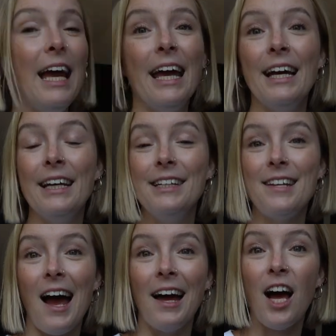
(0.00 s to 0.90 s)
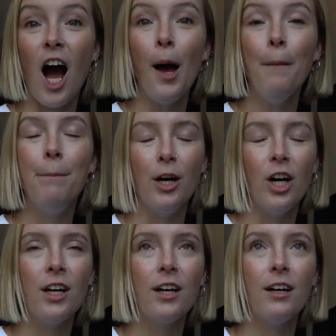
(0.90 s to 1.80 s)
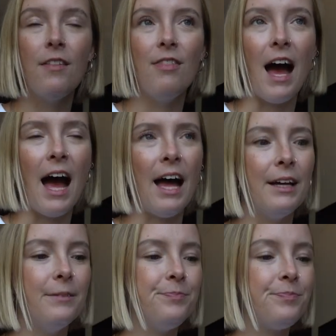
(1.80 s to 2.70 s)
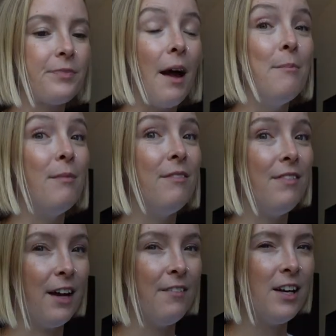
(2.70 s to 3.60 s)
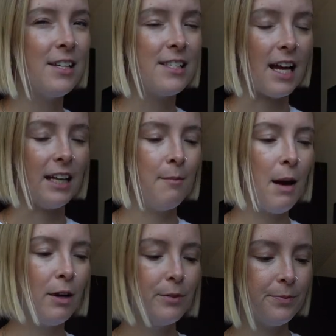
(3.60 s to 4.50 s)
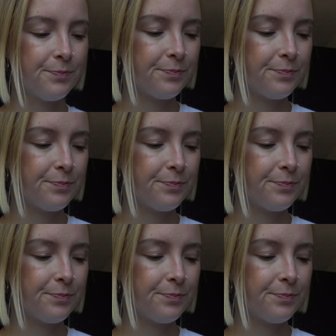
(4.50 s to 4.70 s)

and I got a book that I'm very, very excited about.